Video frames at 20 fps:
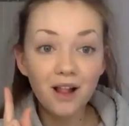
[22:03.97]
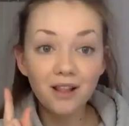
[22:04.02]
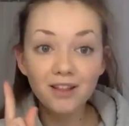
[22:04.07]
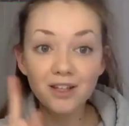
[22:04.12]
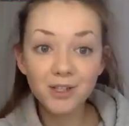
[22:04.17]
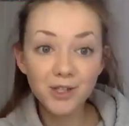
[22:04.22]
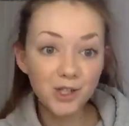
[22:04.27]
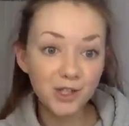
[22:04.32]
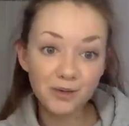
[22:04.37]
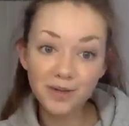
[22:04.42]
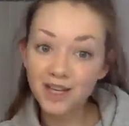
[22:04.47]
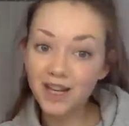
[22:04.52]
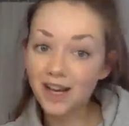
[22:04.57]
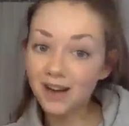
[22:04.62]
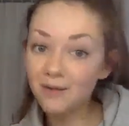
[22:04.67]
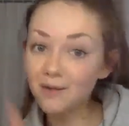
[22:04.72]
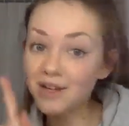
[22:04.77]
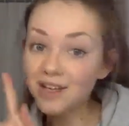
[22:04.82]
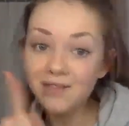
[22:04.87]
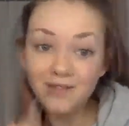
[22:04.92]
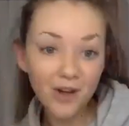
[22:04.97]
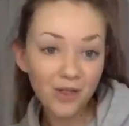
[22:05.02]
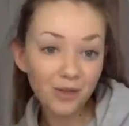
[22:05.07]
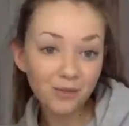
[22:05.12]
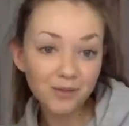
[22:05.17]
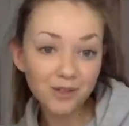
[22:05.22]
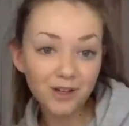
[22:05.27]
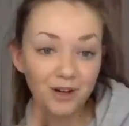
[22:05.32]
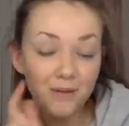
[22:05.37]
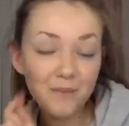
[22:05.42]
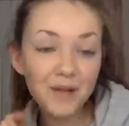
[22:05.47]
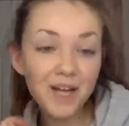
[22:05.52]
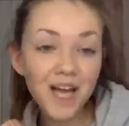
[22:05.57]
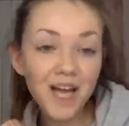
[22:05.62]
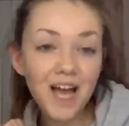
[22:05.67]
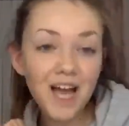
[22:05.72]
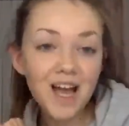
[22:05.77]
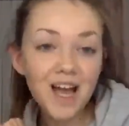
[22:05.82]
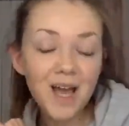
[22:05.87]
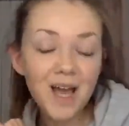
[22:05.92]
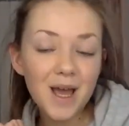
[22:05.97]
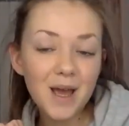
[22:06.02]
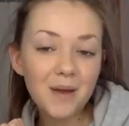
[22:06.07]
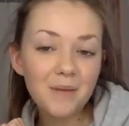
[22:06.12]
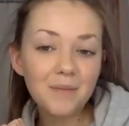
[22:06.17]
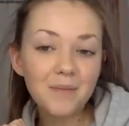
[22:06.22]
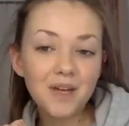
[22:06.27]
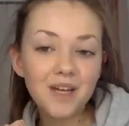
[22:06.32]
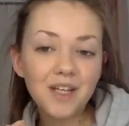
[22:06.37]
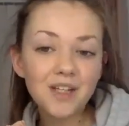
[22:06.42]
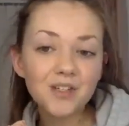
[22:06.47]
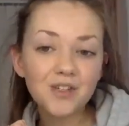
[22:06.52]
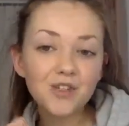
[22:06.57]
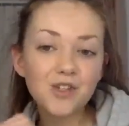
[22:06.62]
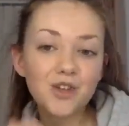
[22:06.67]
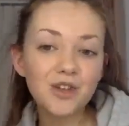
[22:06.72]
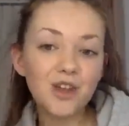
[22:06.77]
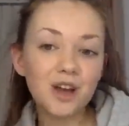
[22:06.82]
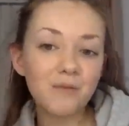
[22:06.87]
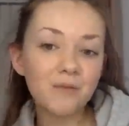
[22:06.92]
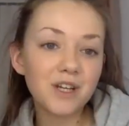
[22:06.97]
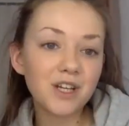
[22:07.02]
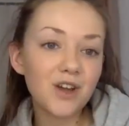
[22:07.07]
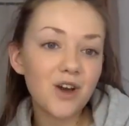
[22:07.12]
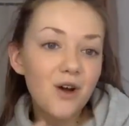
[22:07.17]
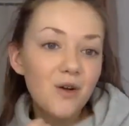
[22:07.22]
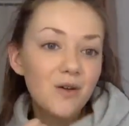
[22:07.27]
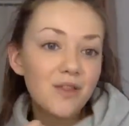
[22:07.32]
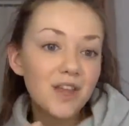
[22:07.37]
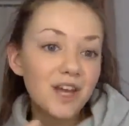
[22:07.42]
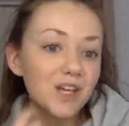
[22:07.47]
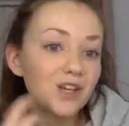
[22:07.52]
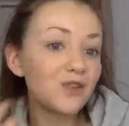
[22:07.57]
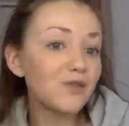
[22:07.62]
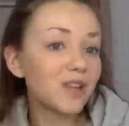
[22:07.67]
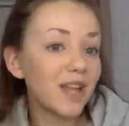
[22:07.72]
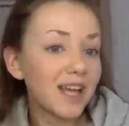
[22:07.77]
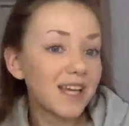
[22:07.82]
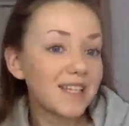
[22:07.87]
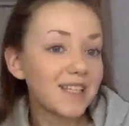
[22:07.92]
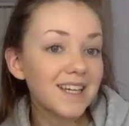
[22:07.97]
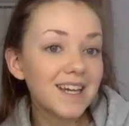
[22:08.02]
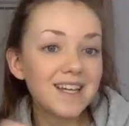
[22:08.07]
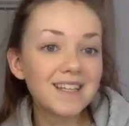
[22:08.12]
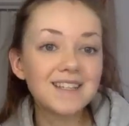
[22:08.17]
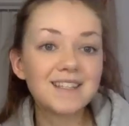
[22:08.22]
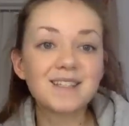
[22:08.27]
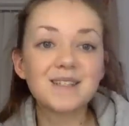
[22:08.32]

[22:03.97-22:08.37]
Literally do it now. Give it a thumbs up so that we know that you've liked it.